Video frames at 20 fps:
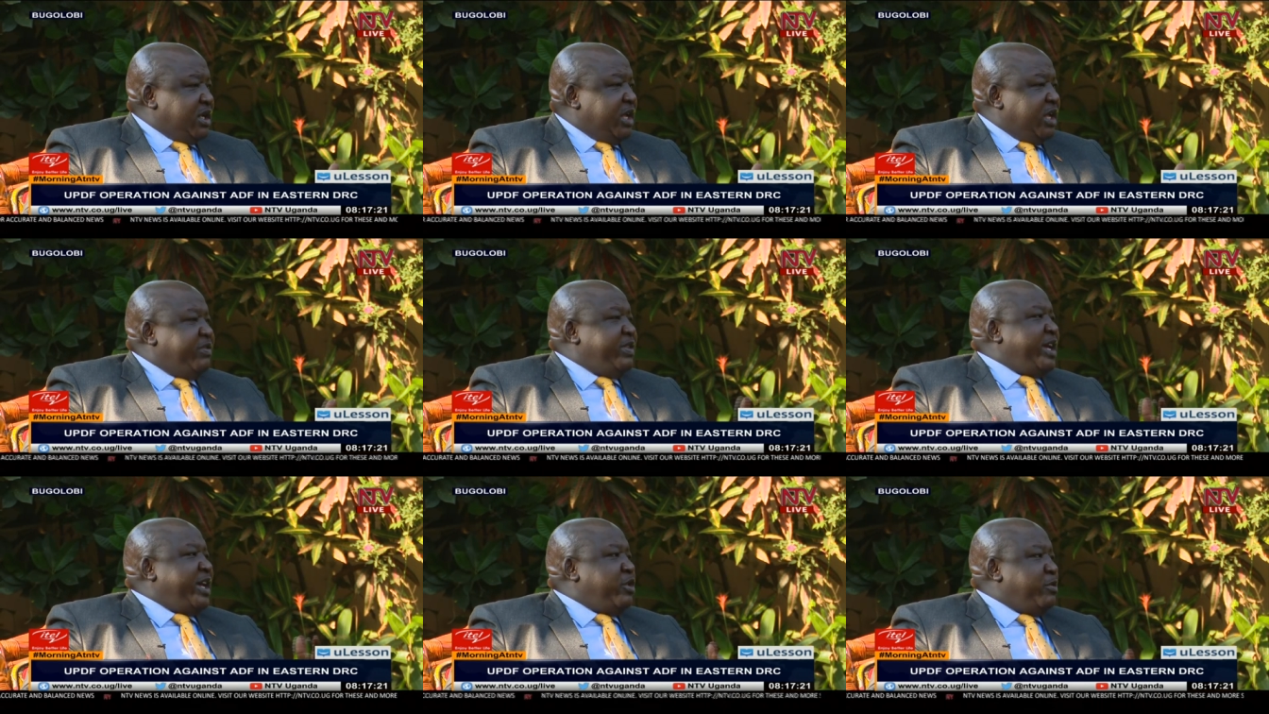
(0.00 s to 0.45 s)

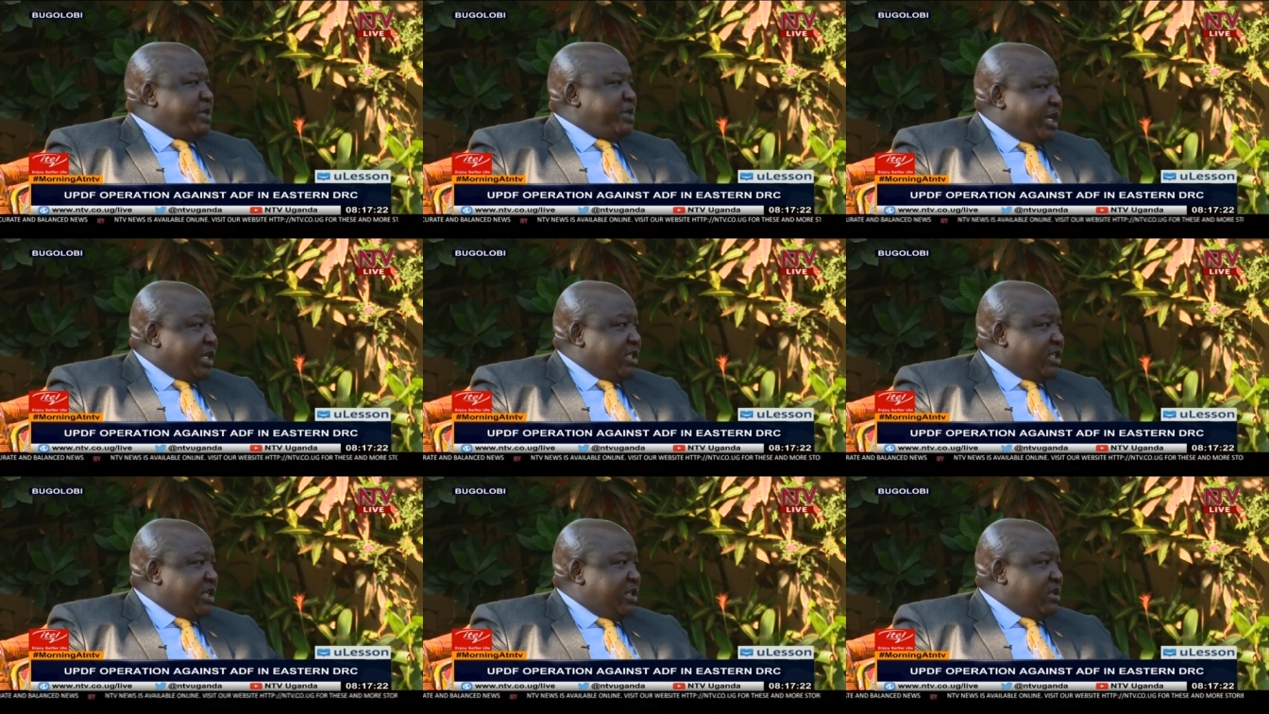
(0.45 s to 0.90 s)
if they had
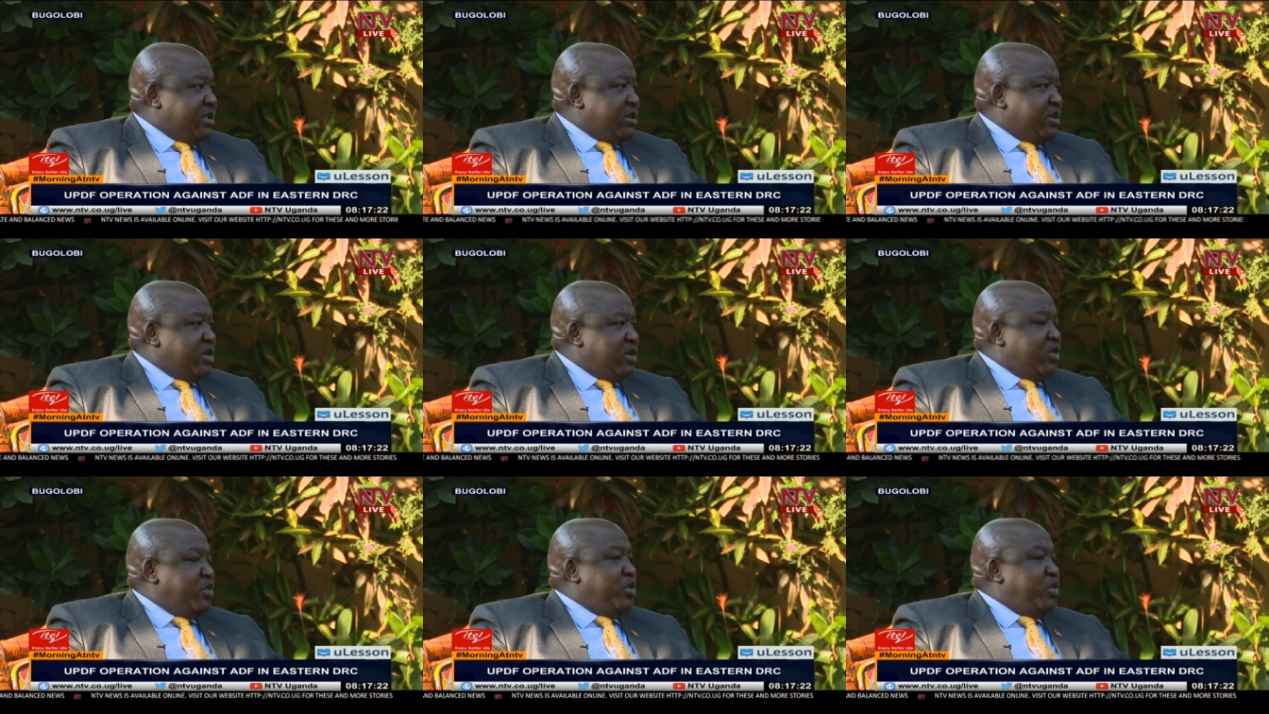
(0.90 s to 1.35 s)
objected,
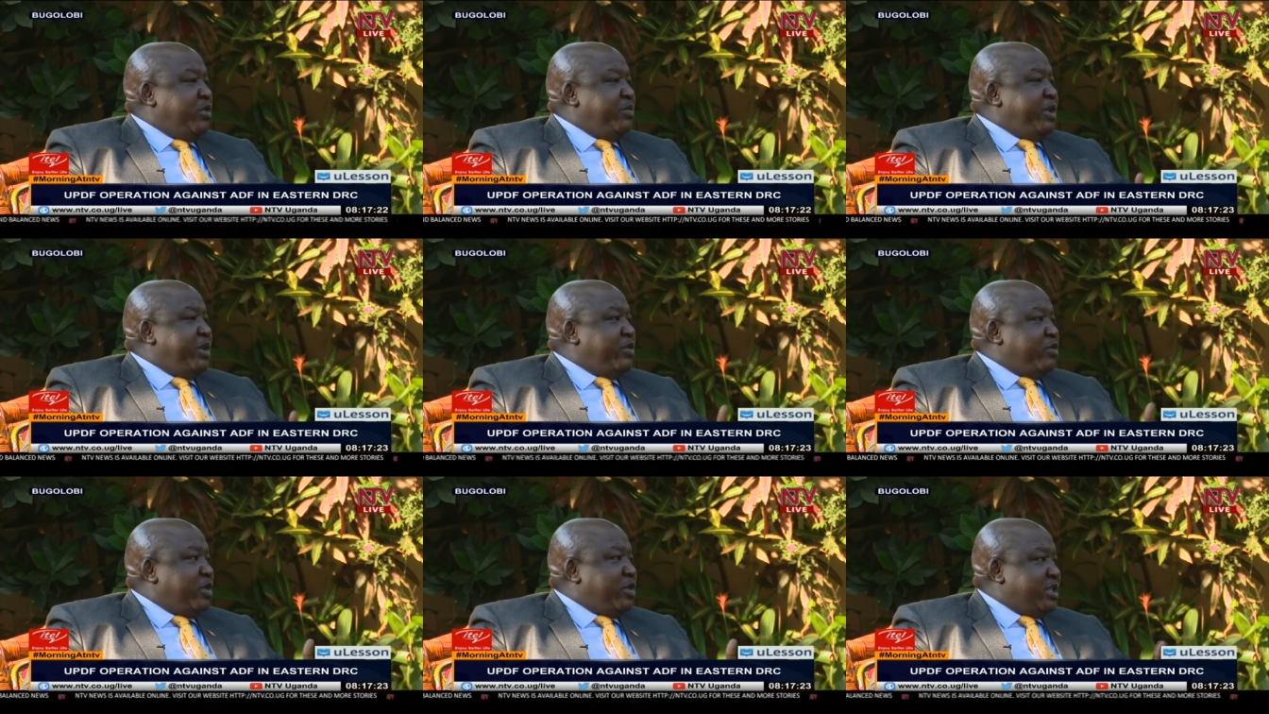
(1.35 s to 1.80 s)
would have
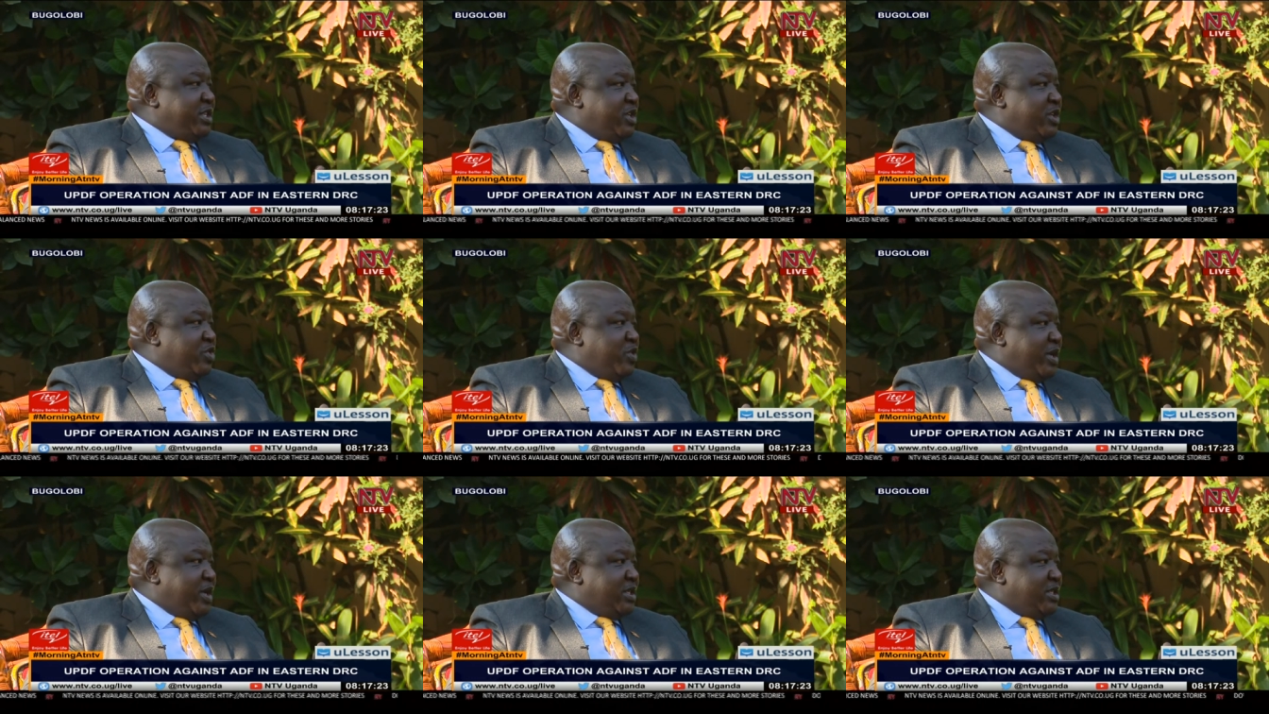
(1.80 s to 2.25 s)
been of
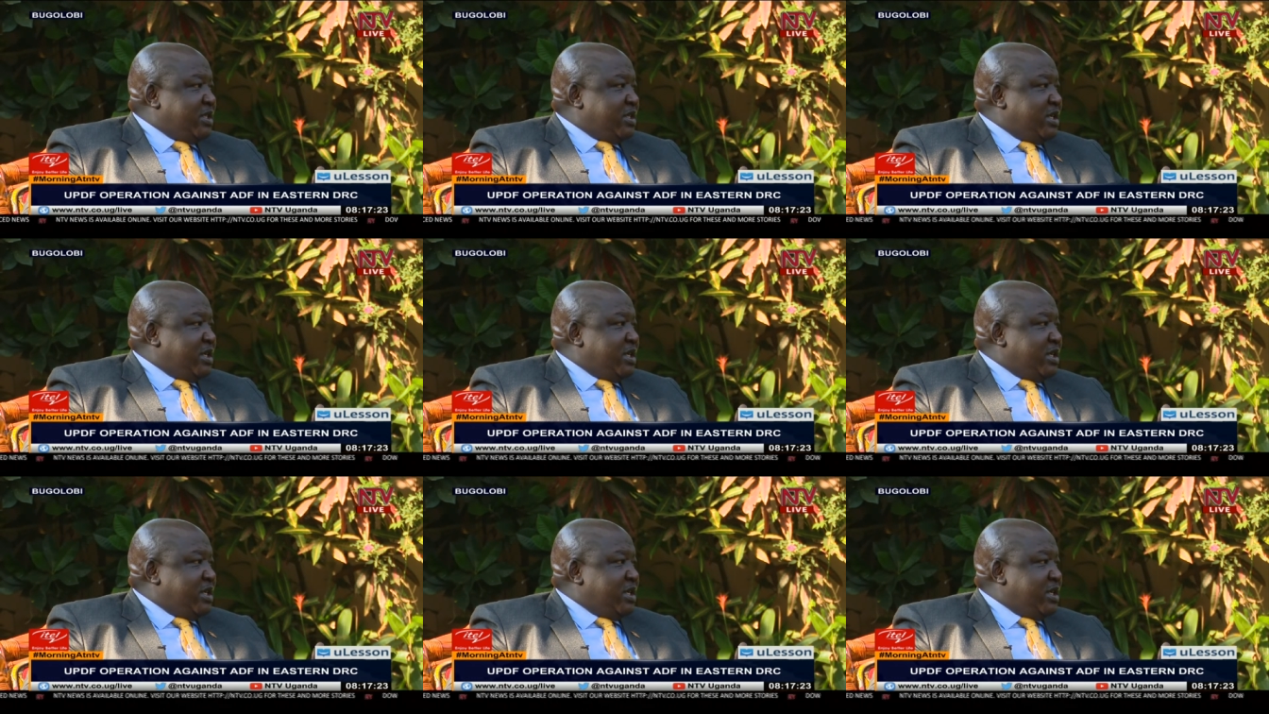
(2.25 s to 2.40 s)
concern to us.